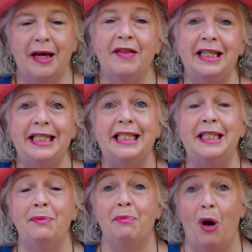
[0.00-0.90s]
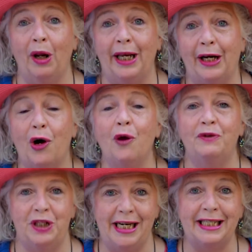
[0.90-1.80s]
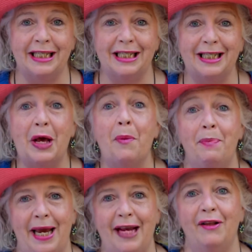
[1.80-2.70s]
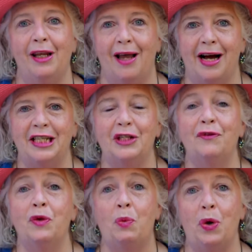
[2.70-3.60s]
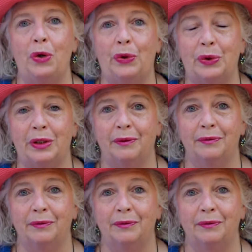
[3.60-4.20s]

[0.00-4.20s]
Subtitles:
This is symbolic of Jesus being the light of the world.